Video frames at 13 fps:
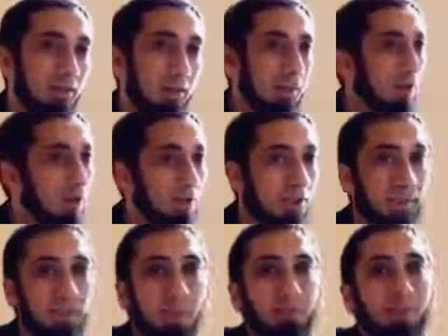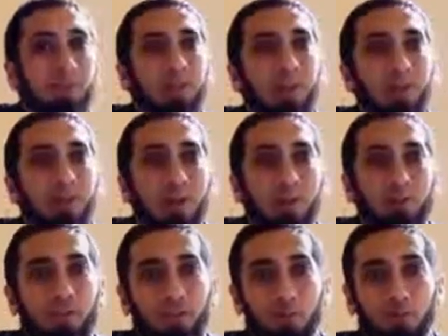The books are there, but they don't
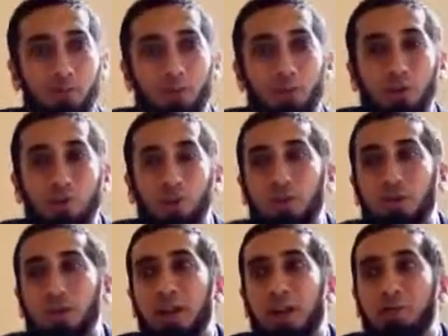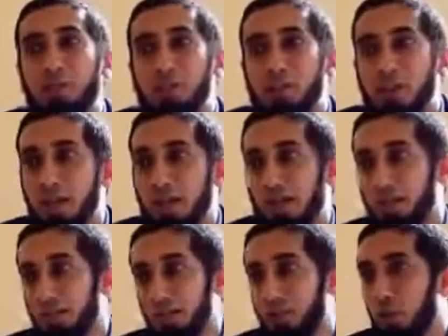benefit you. You don't even know what they have to say.